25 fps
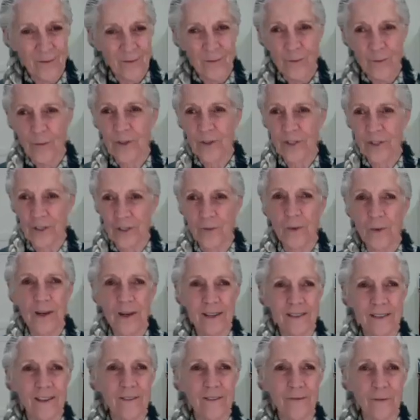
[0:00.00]
which is what it
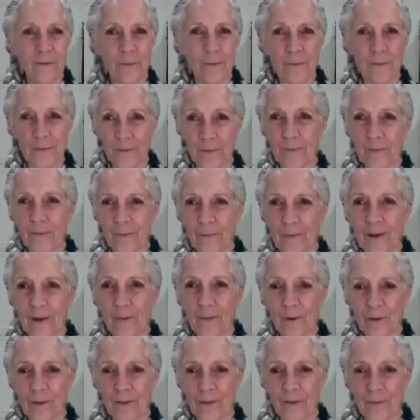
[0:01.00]
did for me
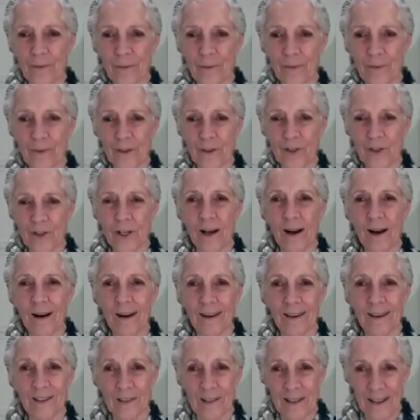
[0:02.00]
with the
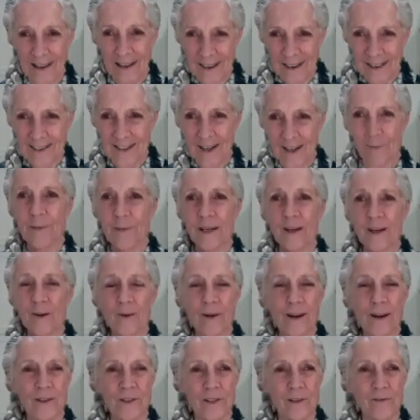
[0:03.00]
shihan. It's like I'd come in
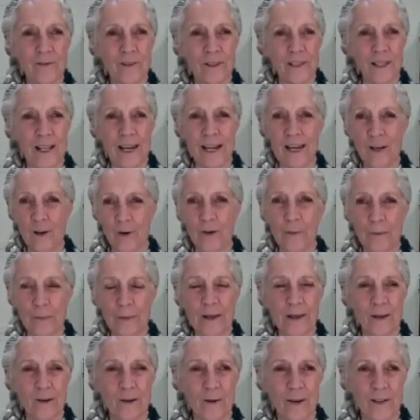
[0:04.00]
aggressive and then I couldn't
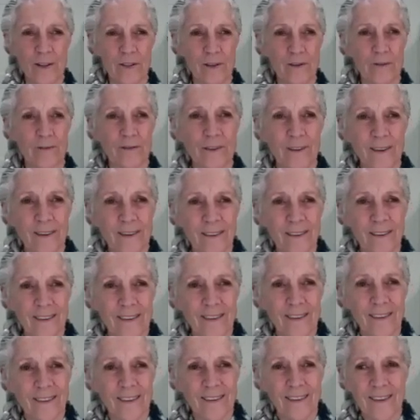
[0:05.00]
be aggressive.
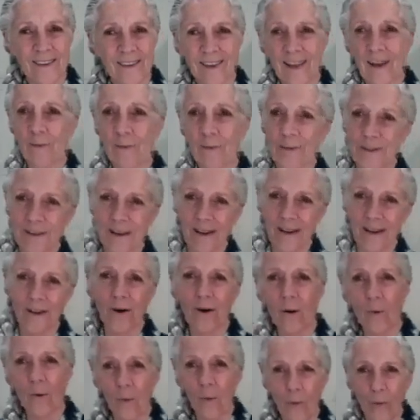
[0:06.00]
And I was like,
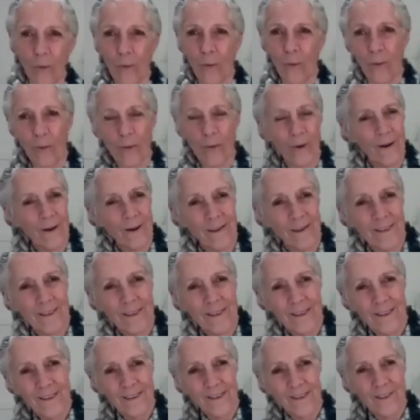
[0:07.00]
oh,
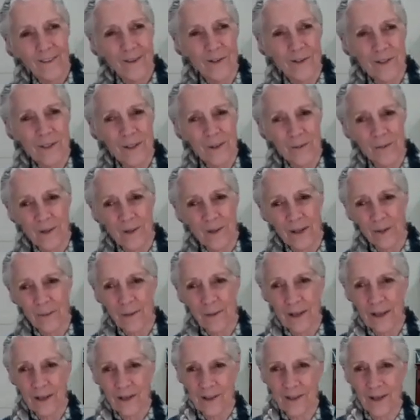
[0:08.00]
there's something
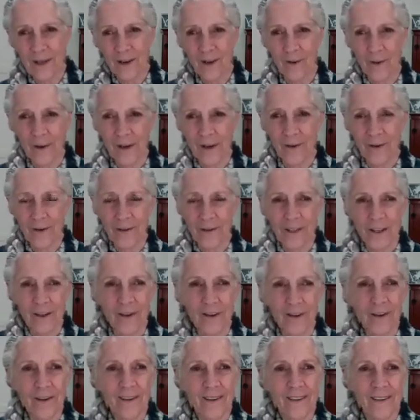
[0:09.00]
amazing going on
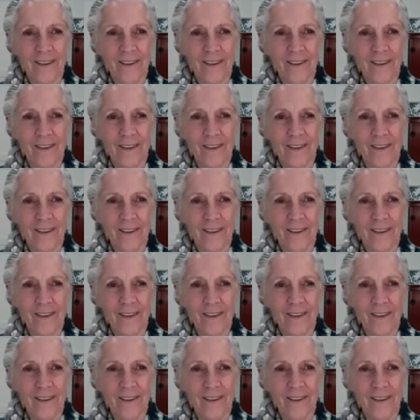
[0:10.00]
there.